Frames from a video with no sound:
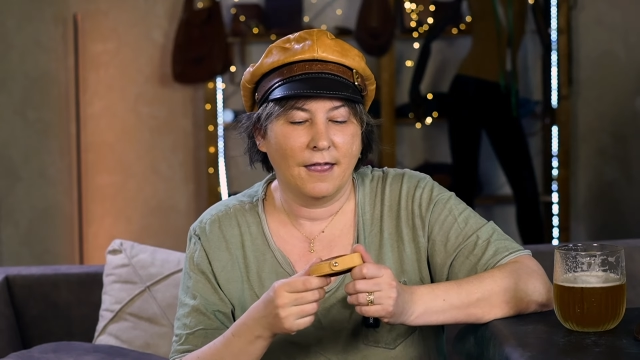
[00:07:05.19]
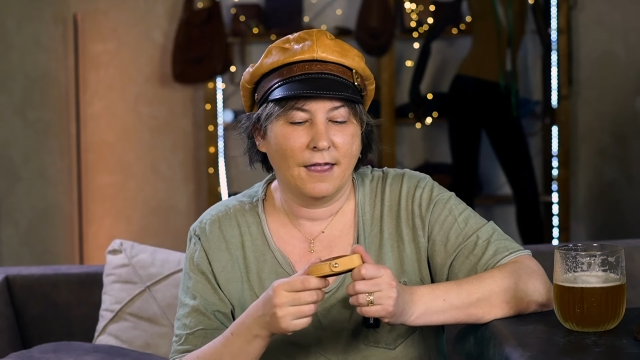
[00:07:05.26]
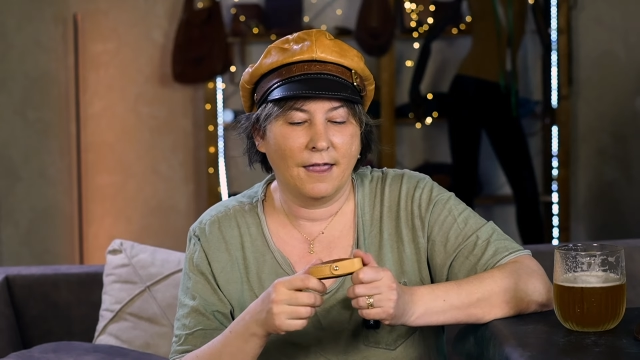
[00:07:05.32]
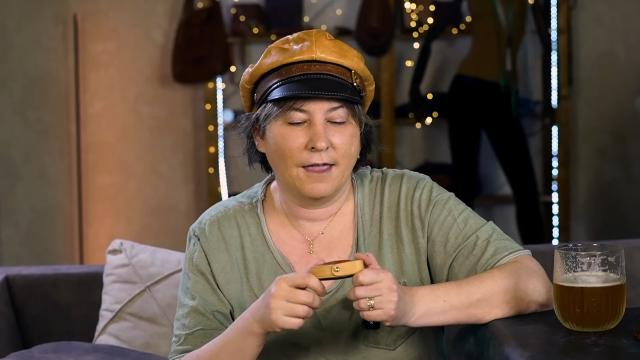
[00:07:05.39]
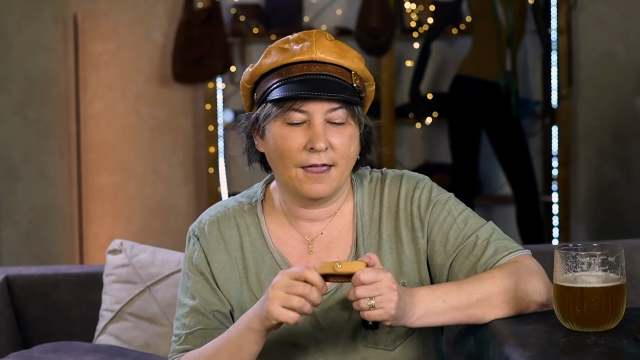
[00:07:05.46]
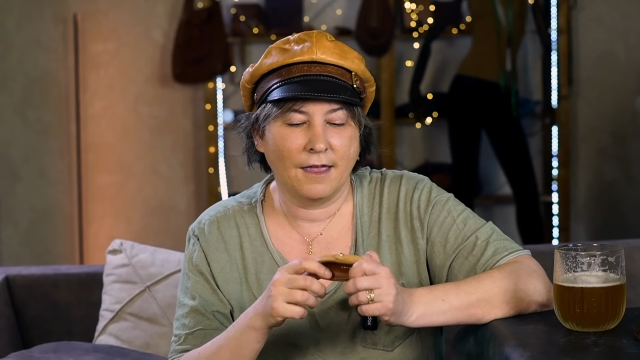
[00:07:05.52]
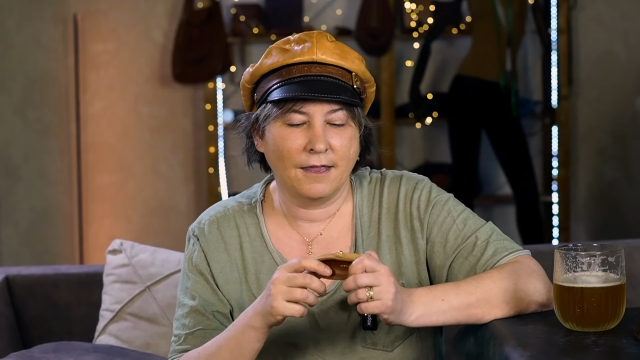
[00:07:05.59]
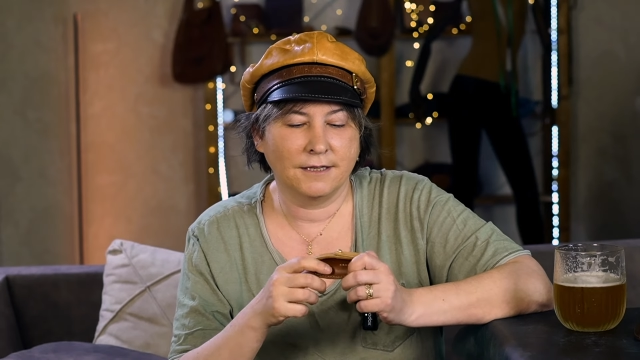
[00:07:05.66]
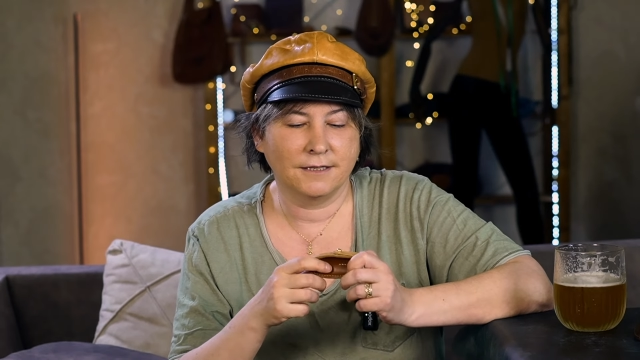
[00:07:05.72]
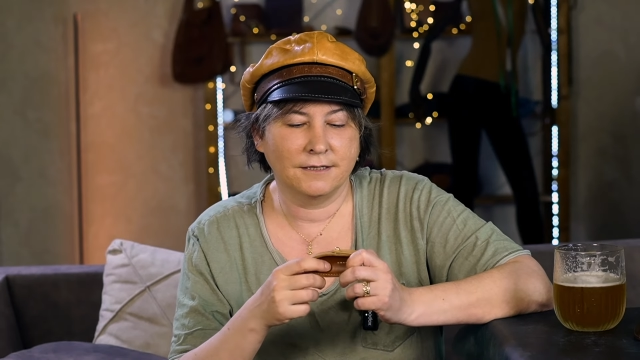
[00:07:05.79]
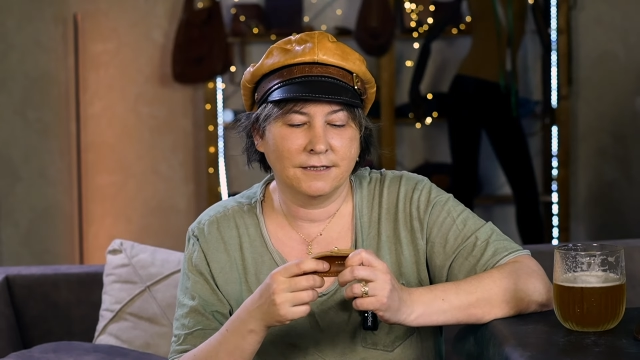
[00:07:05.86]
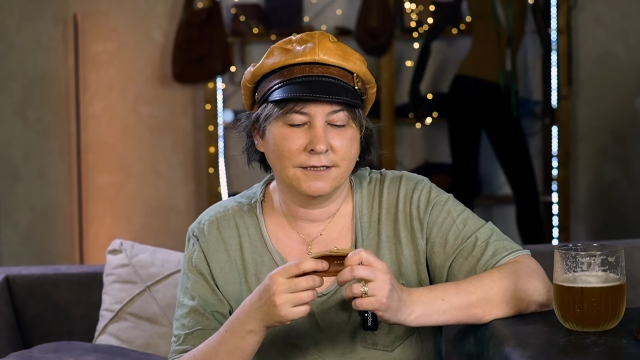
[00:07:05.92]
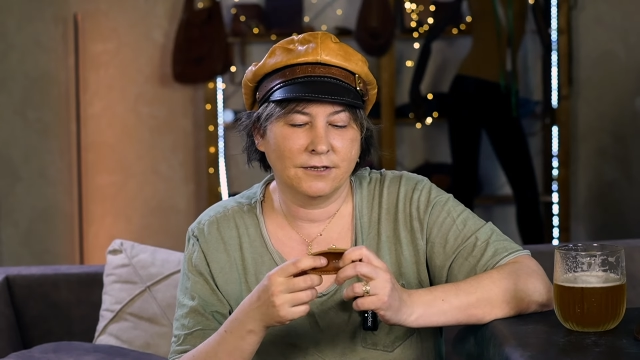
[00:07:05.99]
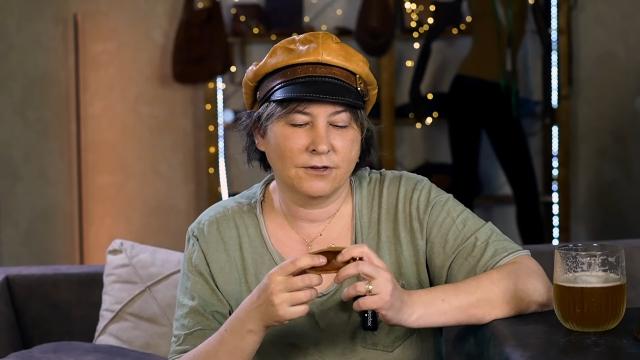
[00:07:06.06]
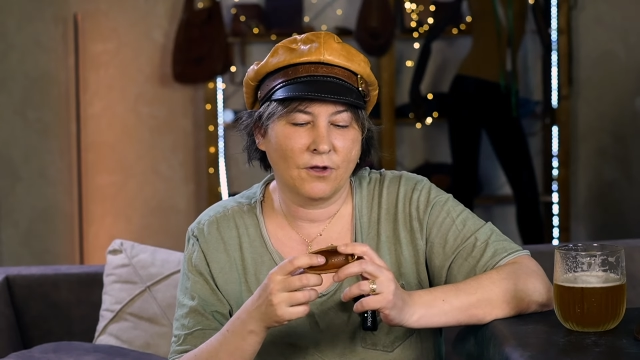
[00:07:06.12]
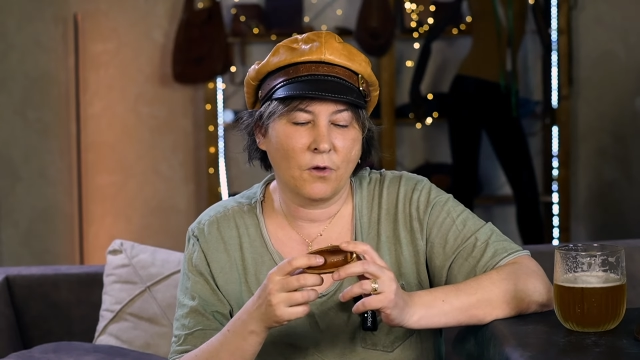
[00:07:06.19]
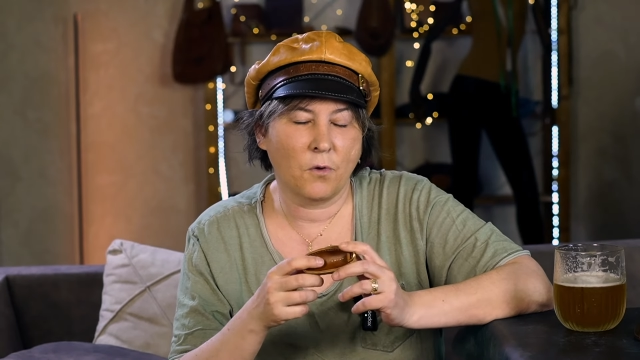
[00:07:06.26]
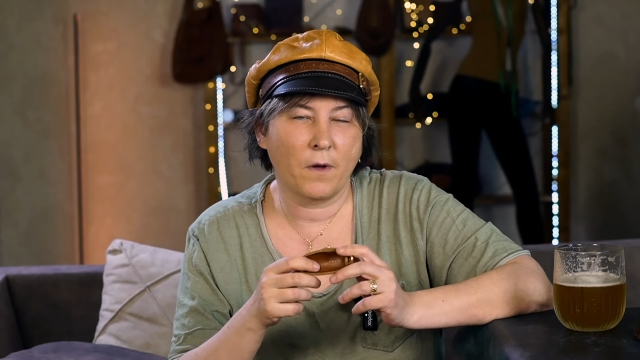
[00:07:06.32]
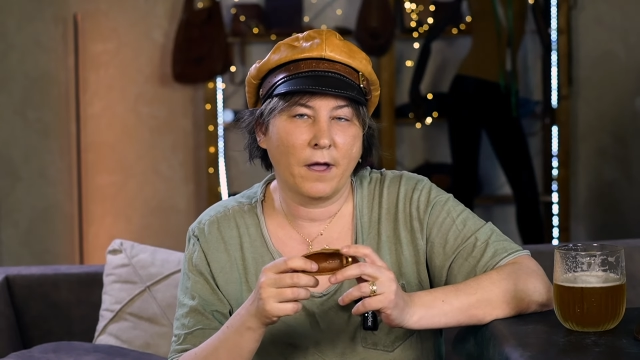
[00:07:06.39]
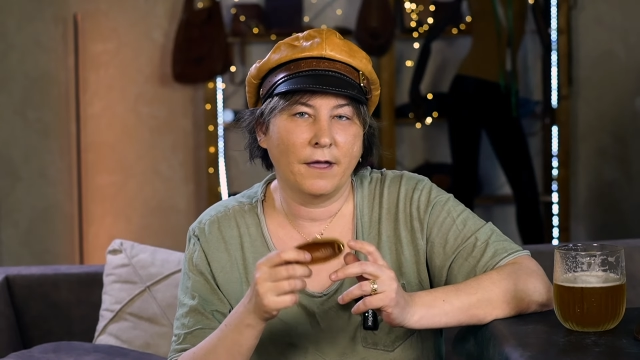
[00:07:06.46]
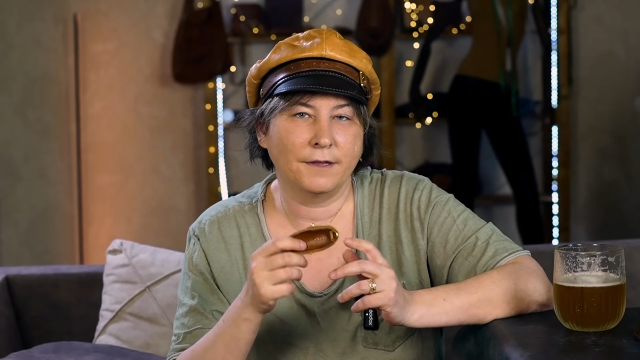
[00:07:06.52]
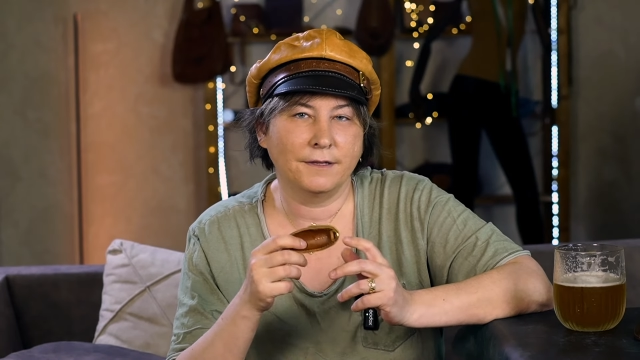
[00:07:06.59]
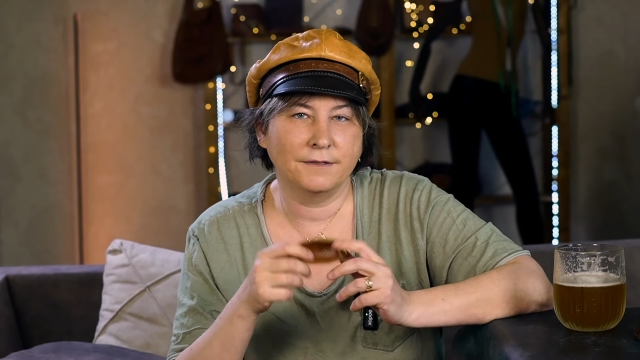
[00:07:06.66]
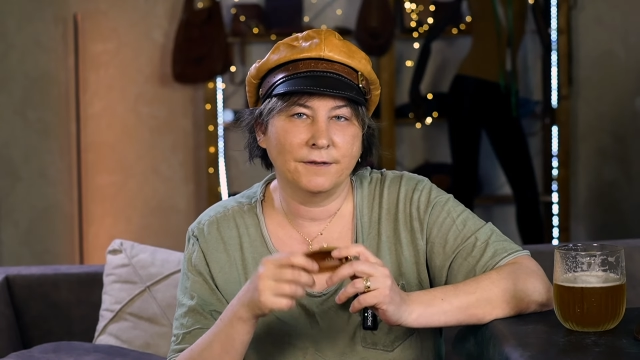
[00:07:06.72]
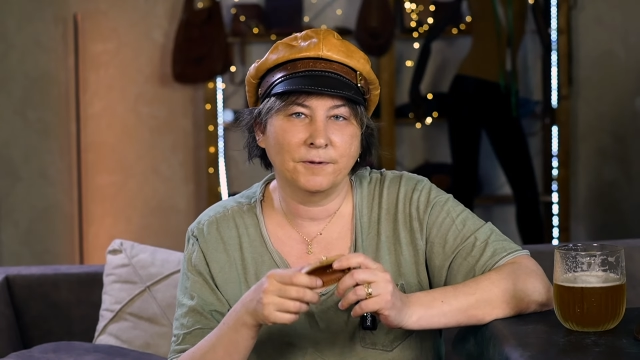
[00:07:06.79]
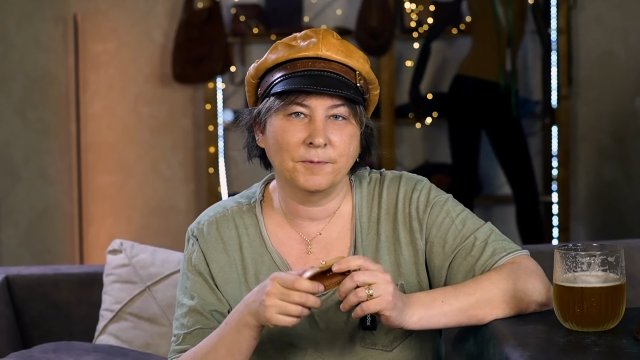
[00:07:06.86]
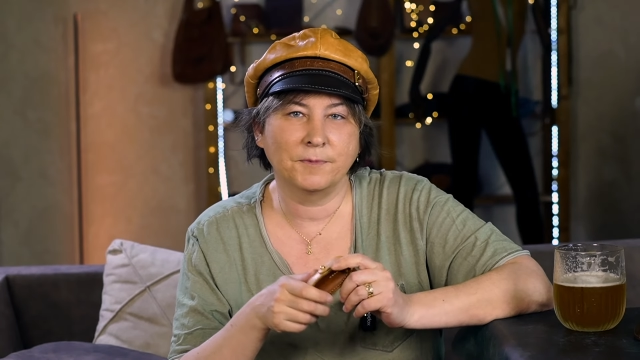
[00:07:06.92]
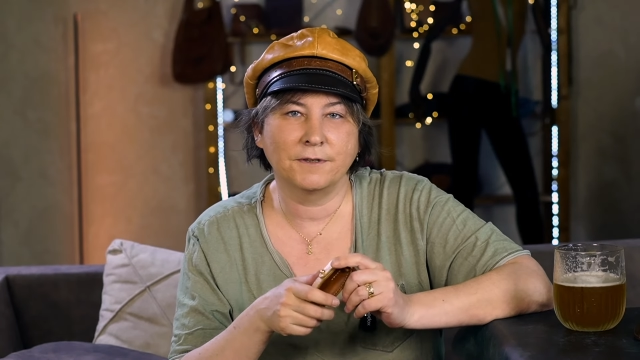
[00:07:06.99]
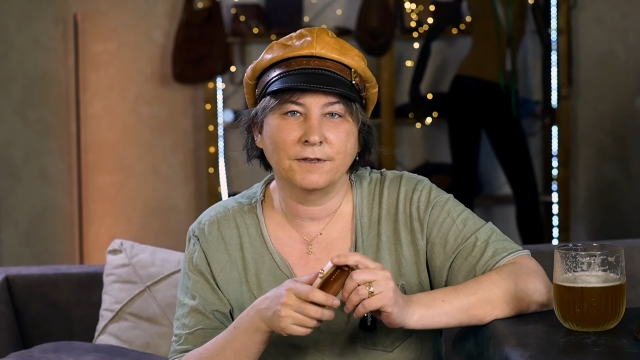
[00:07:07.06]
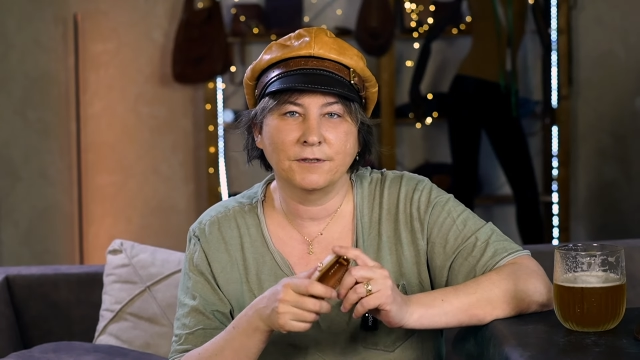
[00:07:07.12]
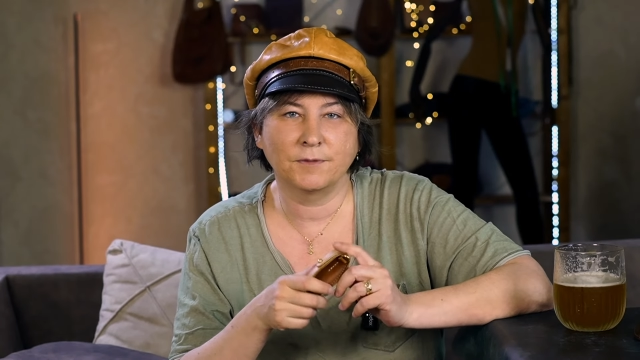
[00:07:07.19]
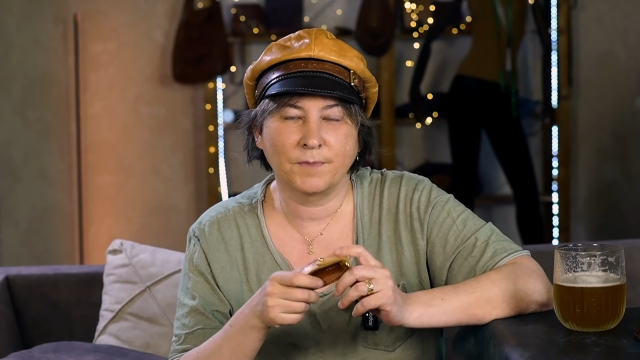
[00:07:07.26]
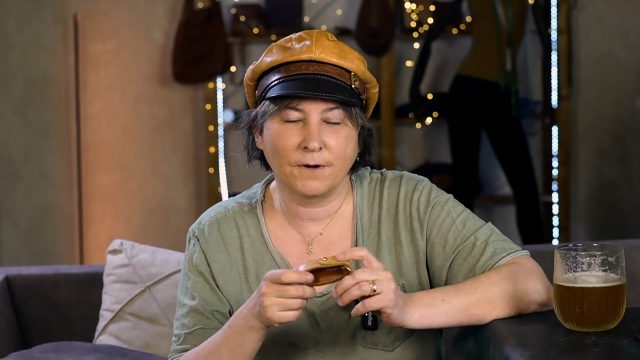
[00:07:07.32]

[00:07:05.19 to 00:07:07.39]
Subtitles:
And so I dumped this